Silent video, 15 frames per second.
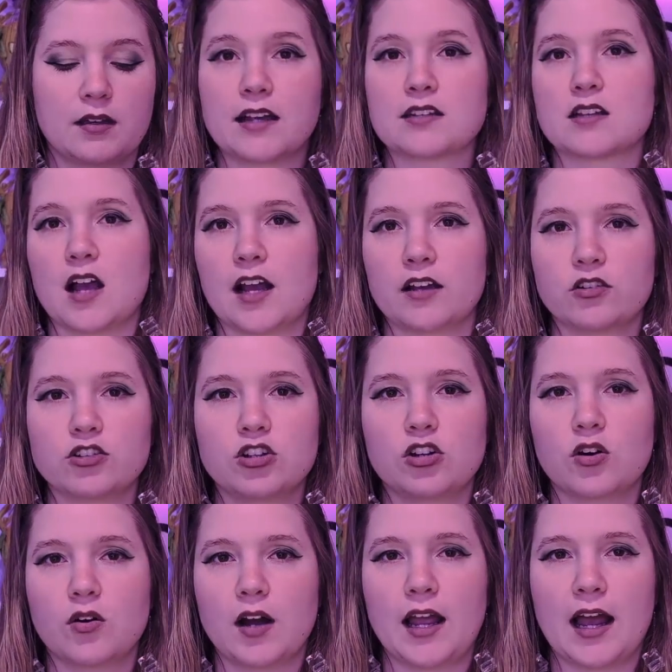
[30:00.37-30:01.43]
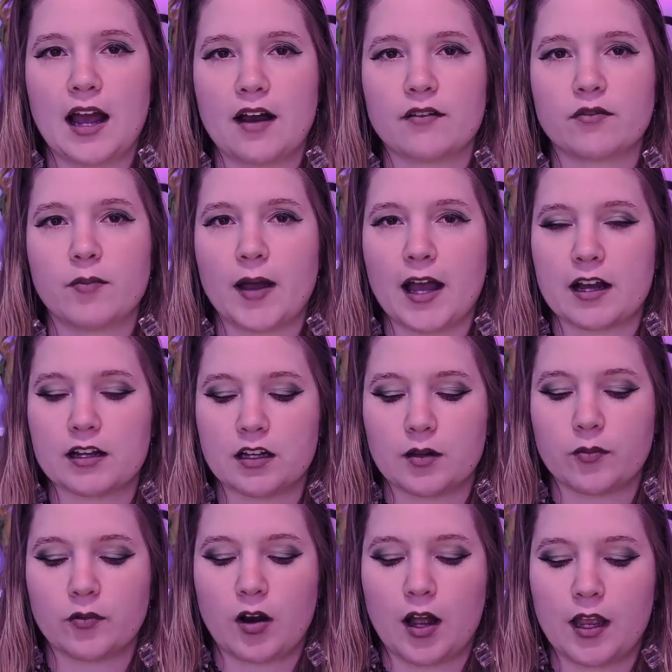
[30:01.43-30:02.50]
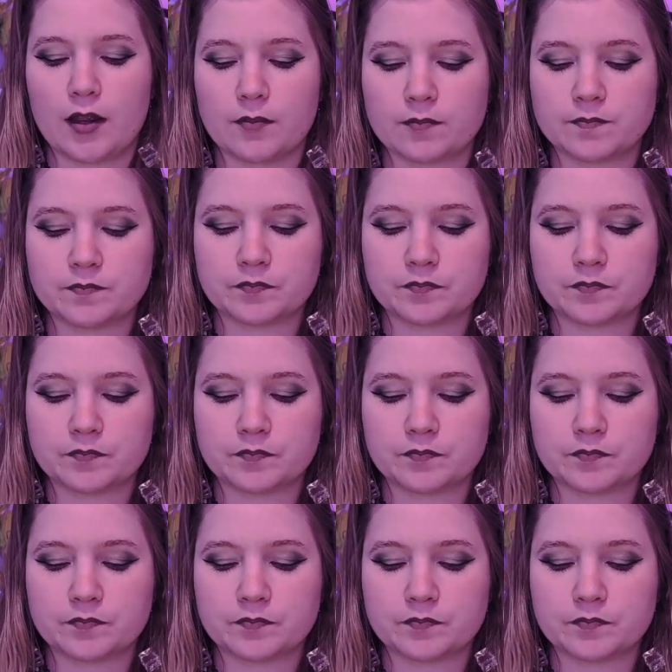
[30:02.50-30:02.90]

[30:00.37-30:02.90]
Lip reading: exiled, you know, I have a backup, right?